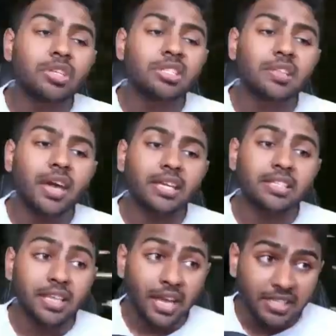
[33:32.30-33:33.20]
see, that
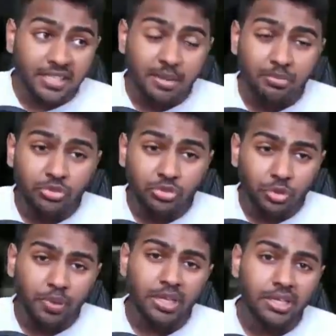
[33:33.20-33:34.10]
exact same
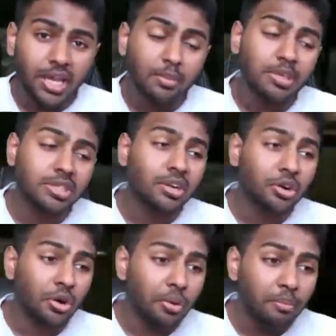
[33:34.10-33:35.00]
super damaging
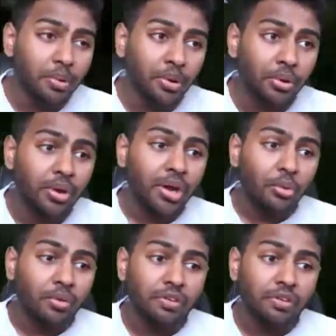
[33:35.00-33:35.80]
combo with the